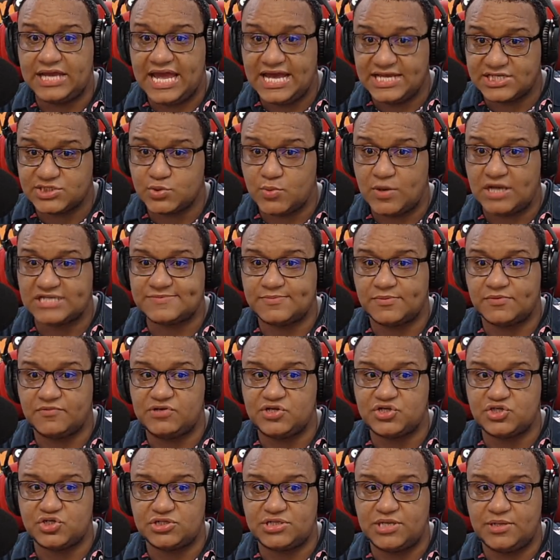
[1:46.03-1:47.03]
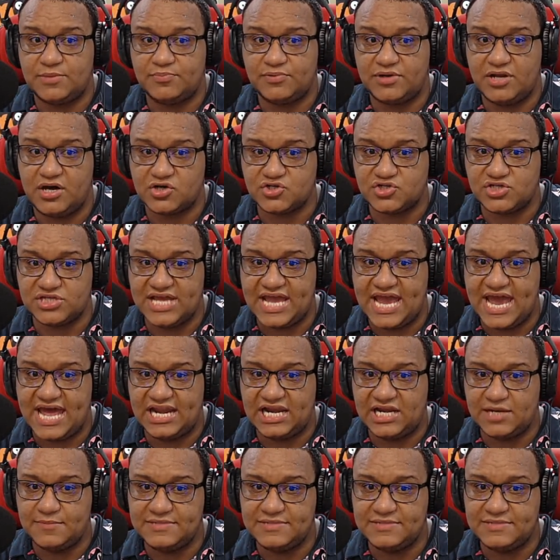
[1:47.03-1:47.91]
Esso Exploration and Production Guyana